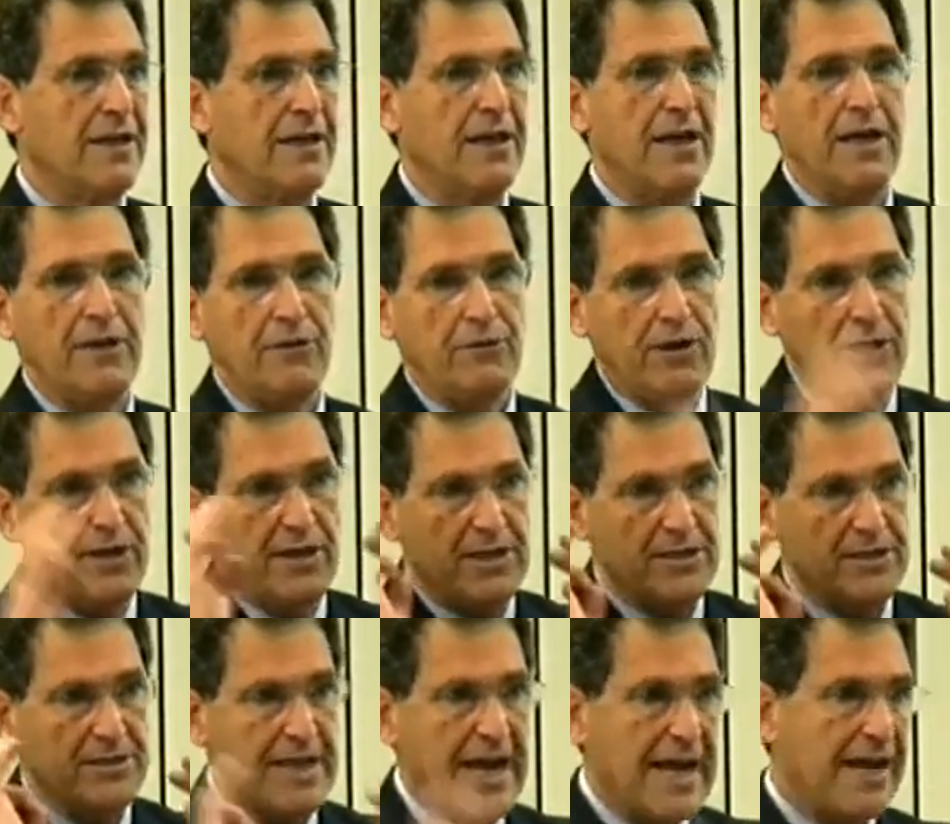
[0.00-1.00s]
And you get
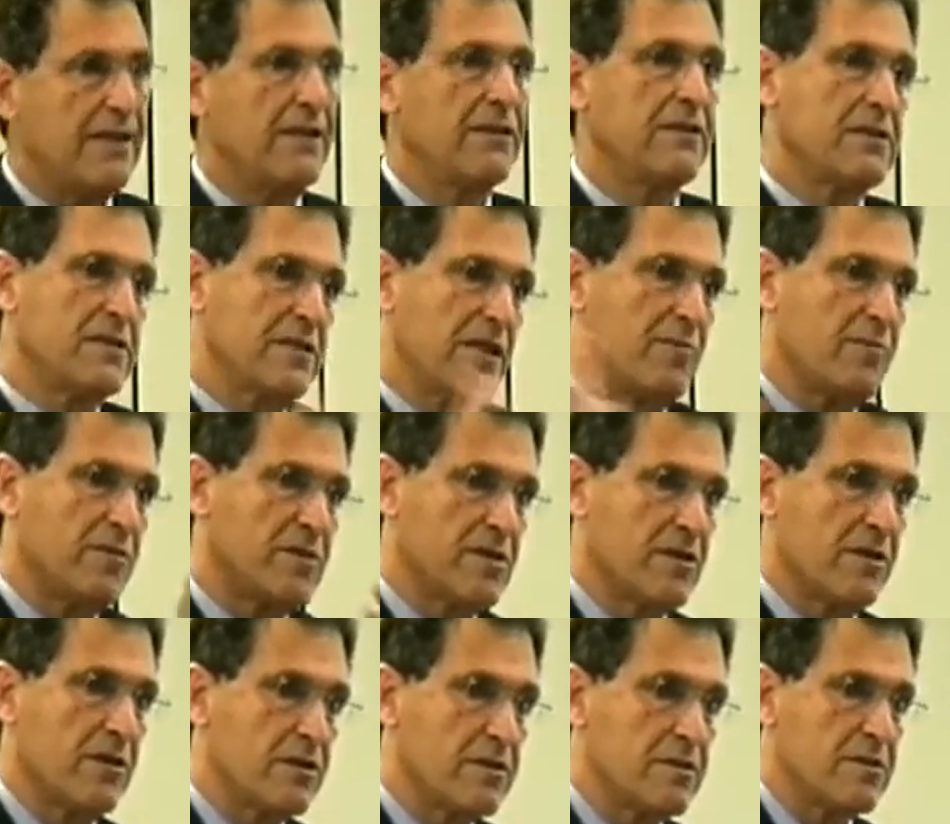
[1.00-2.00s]
exactly the same
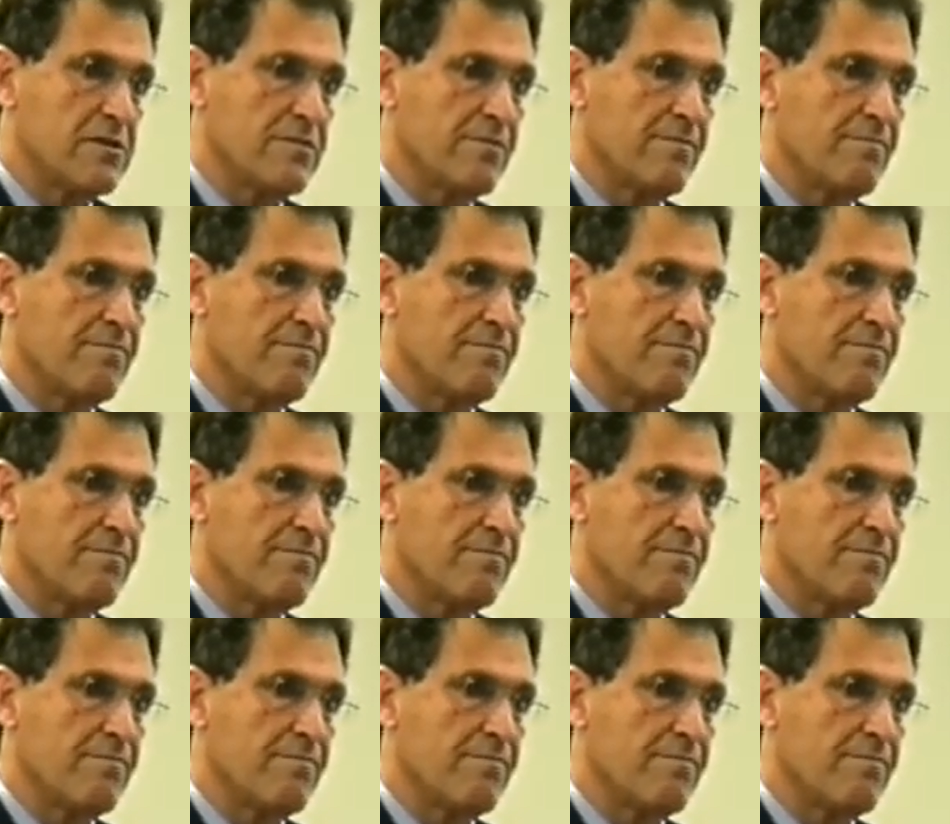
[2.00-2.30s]
results.